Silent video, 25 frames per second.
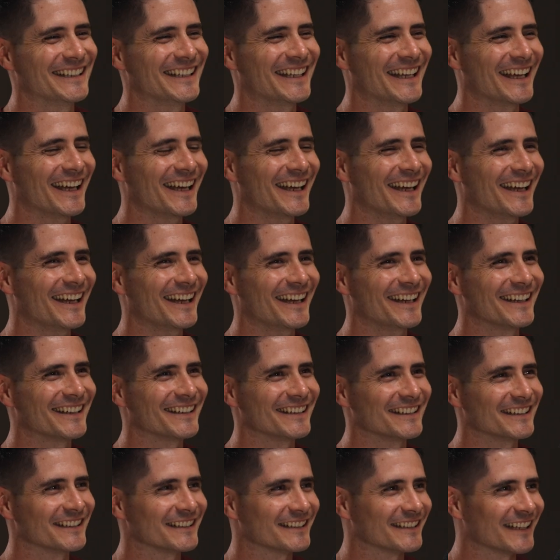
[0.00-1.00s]

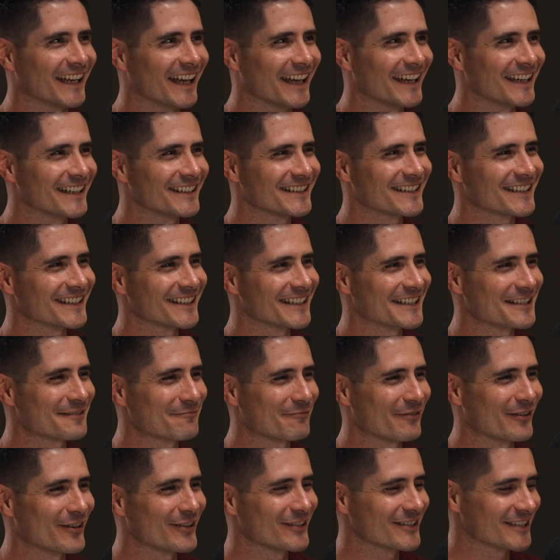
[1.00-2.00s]
Yay to this
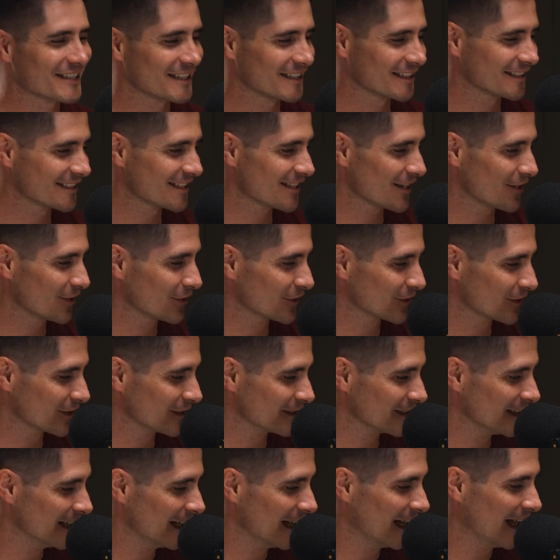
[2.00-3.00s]
person. So
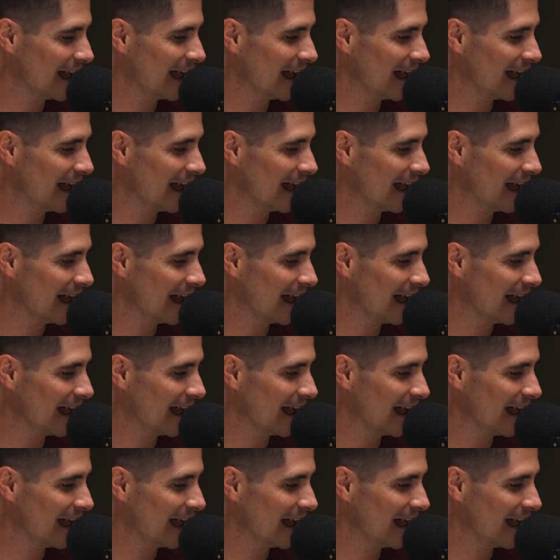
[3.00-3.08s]
good.